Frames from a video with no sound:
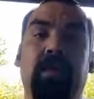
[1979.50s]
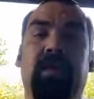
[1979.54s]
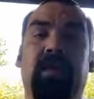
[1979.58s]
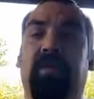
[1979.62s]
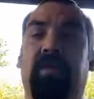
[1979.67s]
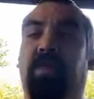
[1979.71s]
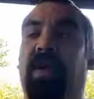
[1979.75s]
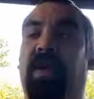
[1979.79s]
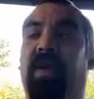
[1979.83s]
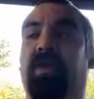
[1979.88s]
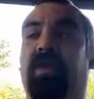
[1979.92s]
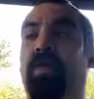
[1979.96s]

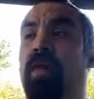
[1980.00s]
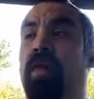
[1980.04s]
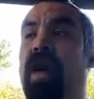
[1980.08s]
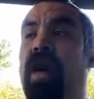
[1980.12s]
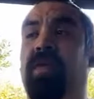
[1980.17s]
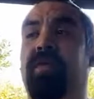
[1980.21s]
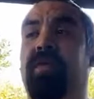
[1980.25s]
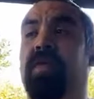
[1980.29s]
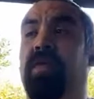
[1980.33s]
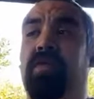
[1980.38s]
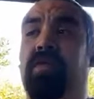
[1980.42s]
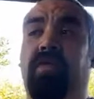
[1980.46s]
spread
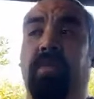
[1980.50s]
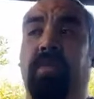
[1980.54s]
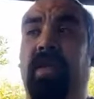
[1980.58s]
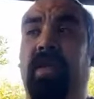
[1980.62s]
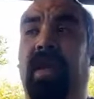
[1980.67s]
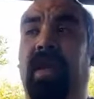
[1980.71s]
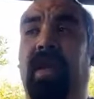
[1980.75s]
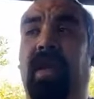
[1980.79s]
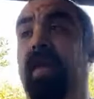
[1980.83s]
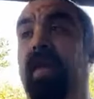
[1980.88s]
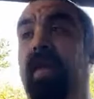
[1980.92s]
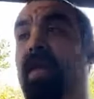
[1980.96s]
throughout social
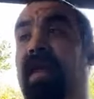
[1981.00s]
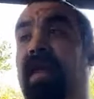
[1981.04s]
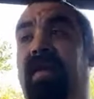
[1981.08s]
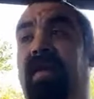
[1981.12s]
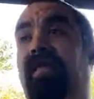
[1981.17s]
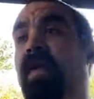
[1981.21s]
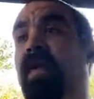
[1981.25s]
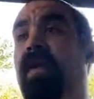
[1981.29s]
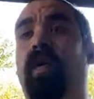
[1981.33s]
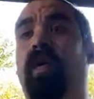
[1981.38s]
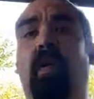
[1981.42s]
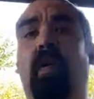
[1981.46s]
media like
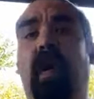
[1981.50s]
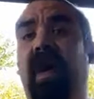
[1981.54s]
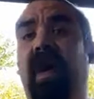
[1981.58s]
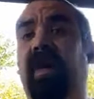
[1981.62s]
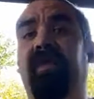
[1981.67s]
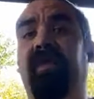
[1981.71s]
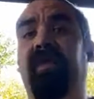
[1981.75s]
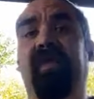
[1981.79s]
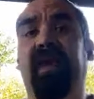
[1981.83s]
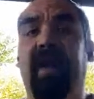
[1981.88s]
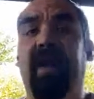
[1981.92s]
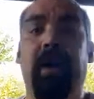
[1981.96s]
fucking
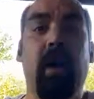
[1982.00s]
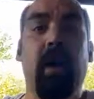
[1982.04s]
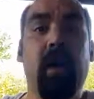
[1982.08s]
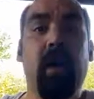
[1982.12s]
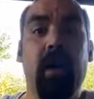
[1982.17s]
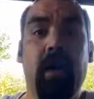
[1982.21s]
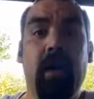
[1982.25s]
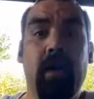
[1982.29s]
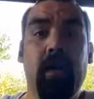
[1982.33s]
wildfire?